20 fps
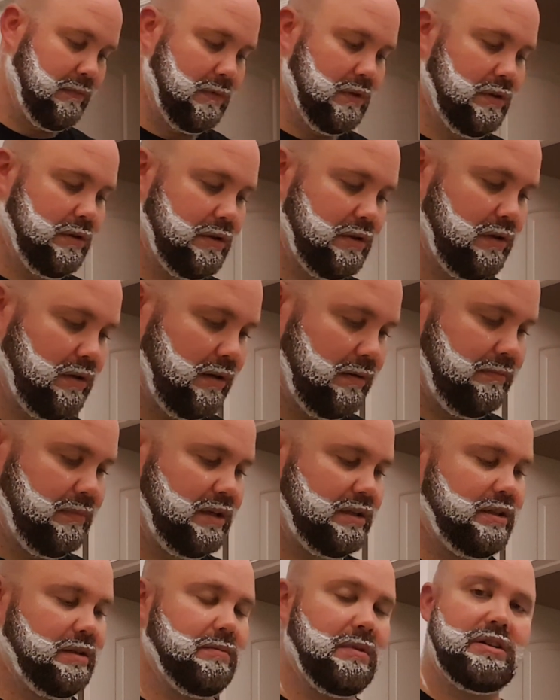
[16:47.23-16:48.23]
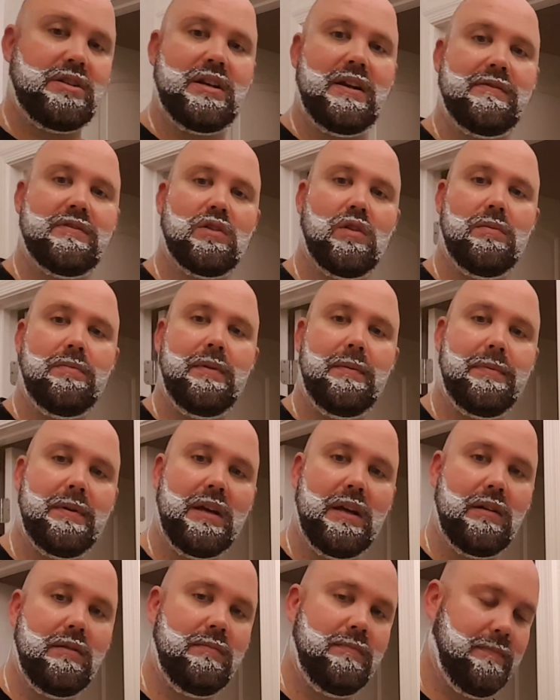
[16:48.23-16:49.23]
So I'm mixing my shave soap up
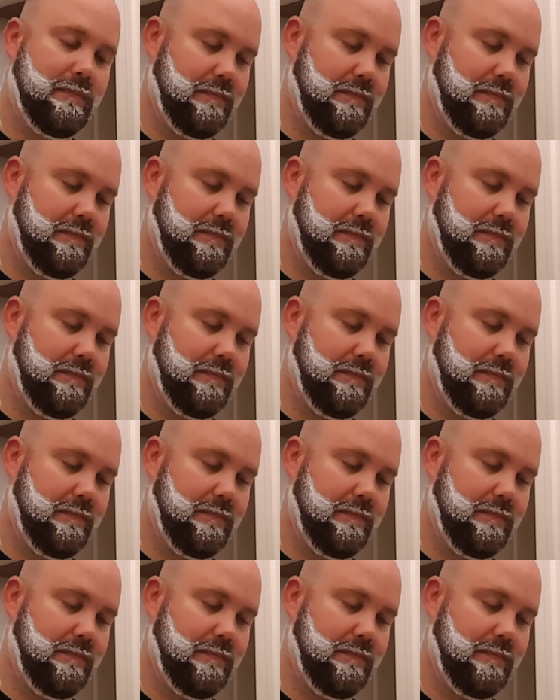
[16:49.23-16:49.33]
again.